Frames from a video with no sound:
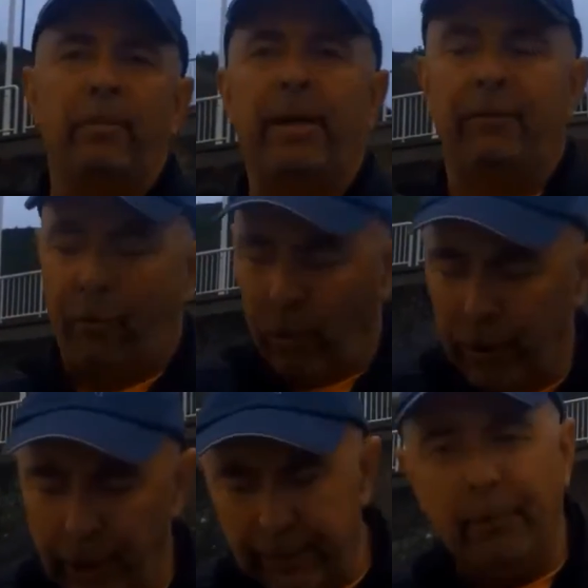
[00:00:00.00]

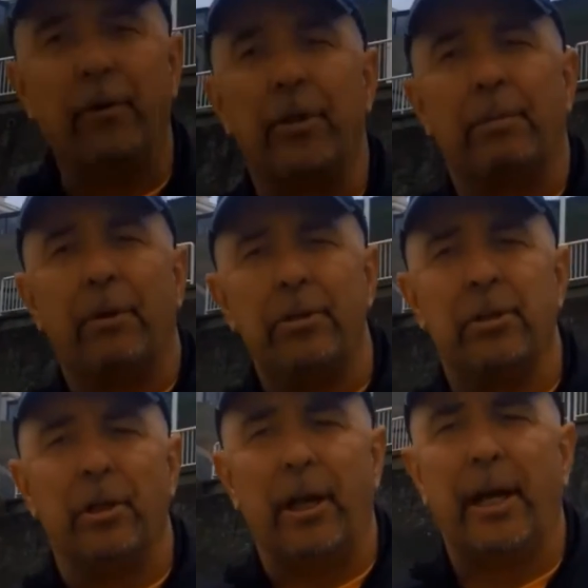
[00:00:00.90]
metaphor on both a
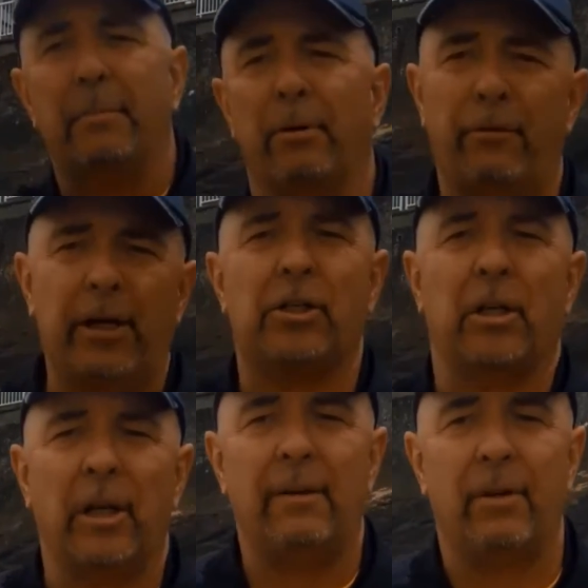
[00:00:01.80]
personal and
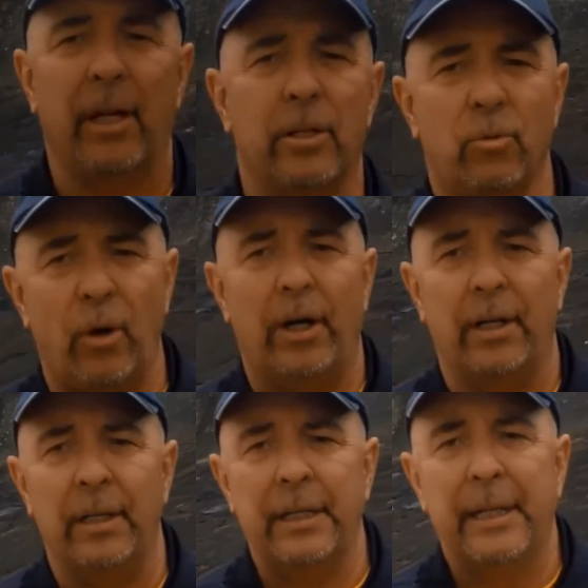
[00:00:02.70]
professional level as well.